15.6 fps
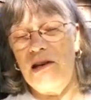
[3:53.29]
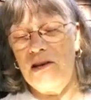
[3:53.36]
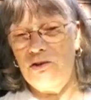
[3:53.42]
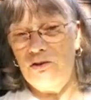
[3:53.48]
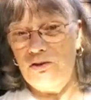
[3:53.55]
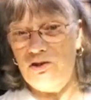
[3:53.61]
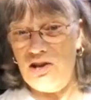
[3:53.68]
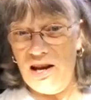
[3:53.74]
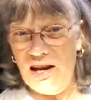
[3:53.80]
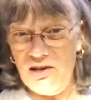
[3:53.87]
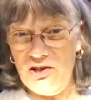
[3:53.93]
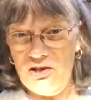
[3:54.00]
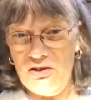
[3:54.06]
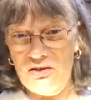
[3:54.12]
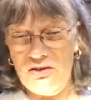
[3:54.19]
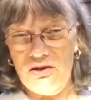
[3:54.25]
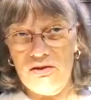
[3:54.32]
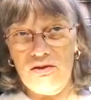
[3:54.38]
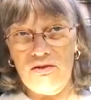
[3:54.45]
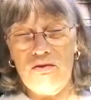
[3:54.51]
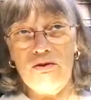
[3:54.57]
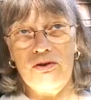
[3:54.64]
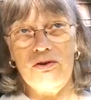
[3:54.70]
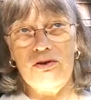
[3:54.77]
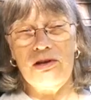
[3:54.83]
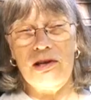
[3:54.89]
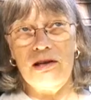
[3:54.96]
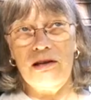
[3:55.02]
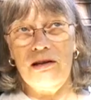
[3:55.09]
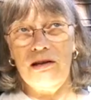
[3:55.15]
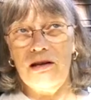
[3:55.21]
major changes to the course,
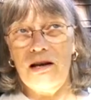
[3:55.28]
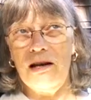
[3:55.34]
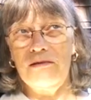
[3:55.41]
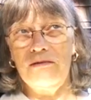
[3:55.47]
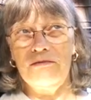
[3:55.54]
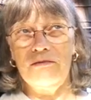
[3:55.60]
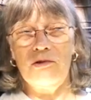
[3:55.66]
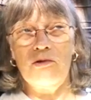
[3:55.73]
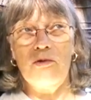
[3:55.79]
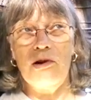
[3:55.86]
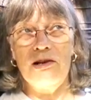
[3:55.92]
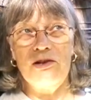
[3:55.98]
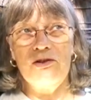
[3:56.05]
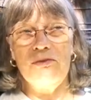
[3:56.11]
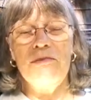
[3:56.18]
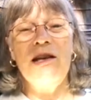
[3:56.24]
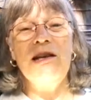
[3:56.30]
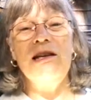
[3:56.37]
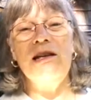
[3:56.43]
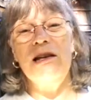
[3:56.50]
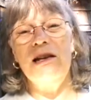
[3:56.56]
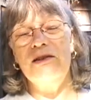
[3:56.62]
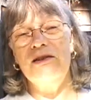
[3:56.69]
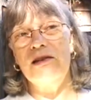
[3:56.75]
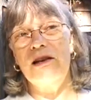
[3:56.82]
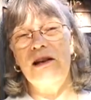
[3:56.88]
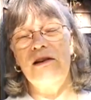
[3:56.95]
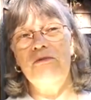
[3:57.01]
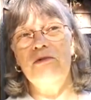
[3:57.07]
and not quite as many as I